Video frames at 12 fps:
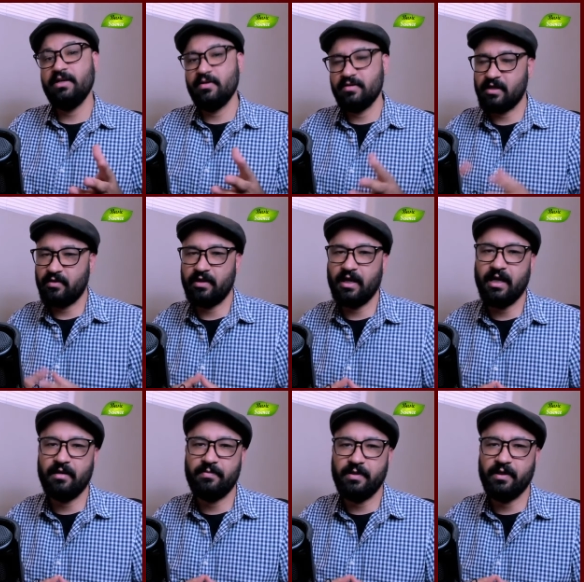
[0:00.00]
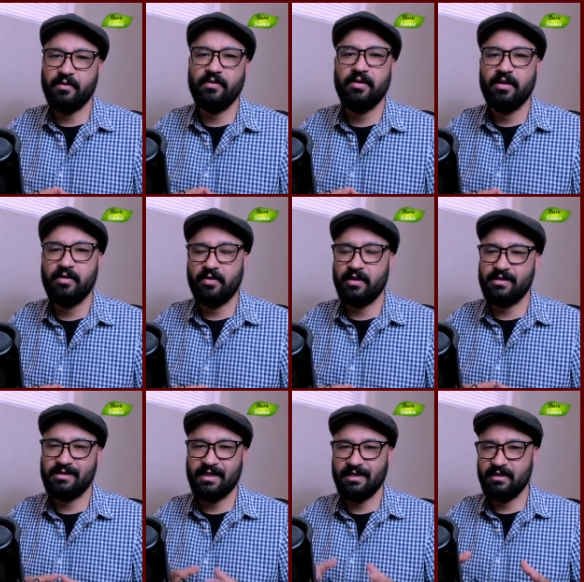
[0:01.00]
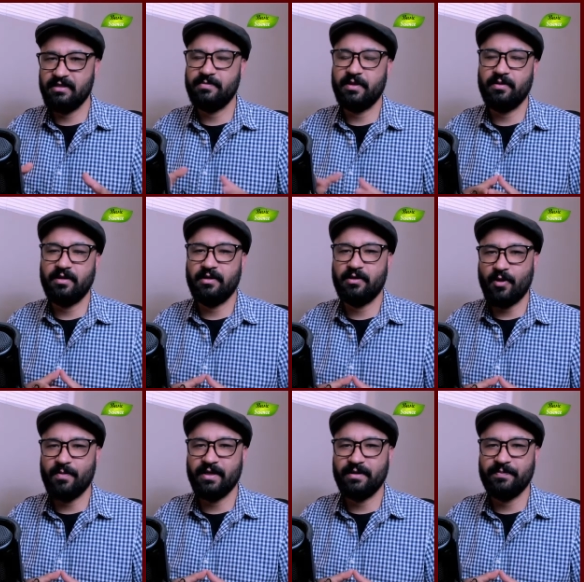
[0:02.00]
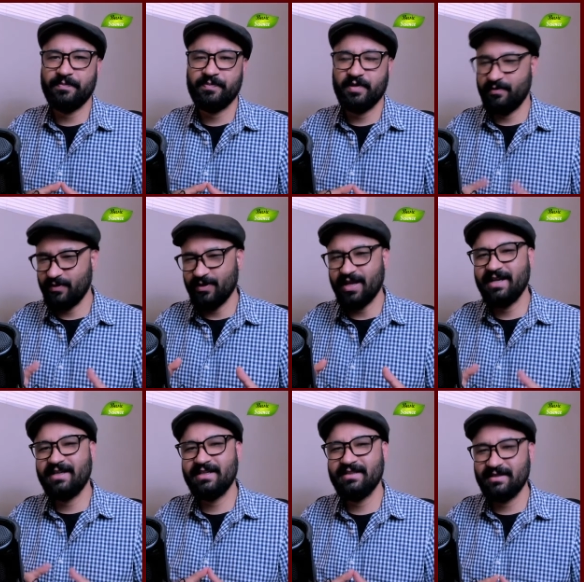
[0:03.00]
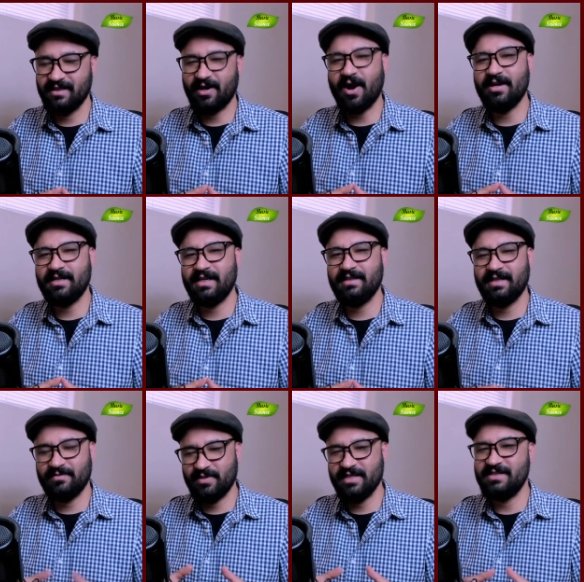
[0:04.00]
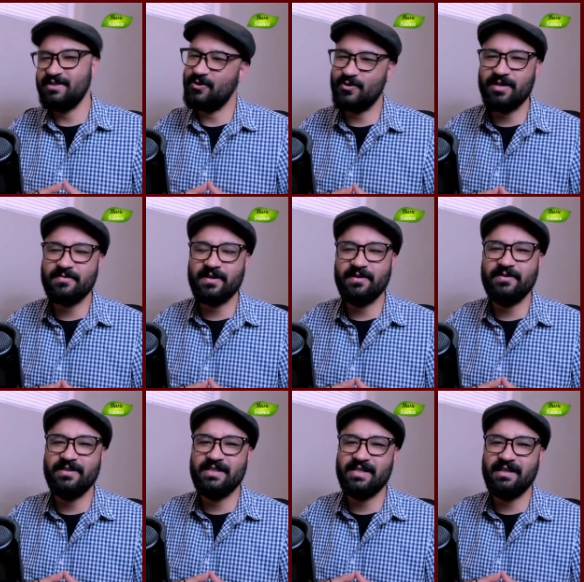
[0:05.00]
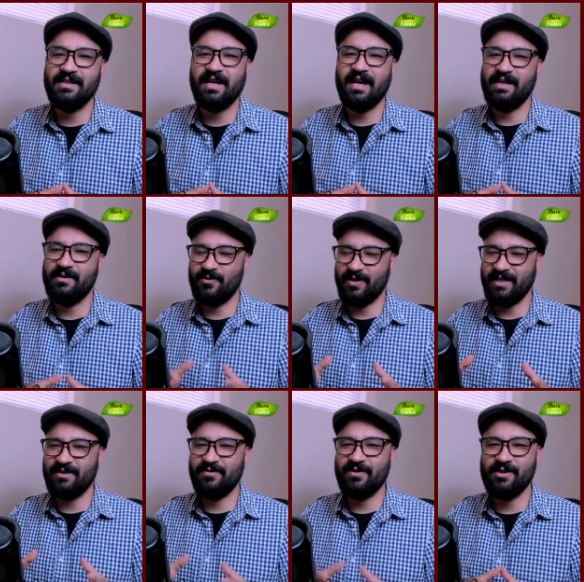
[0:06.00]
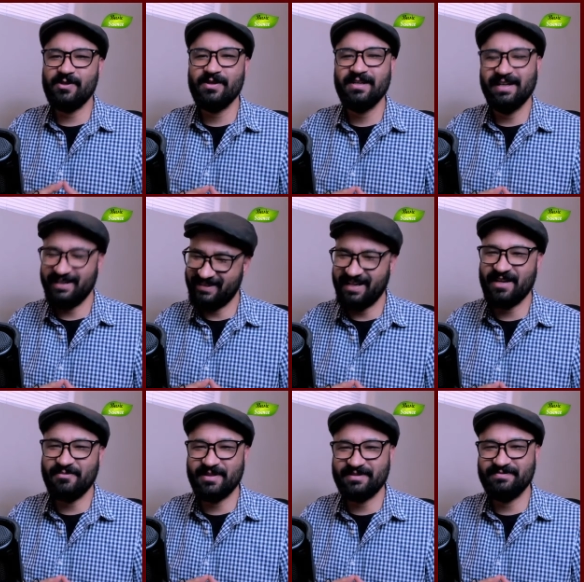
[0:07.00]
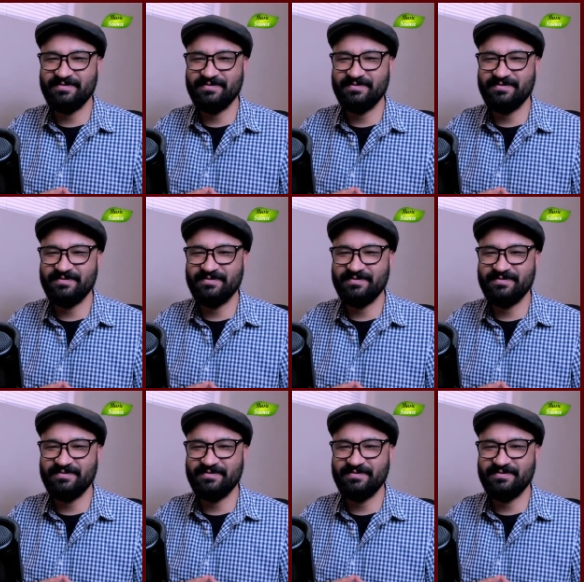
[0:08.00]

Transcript: are going to help you to understand this particular topic. If you like the content, then please do subscribe to the channel, and if you like the video, hit the like button.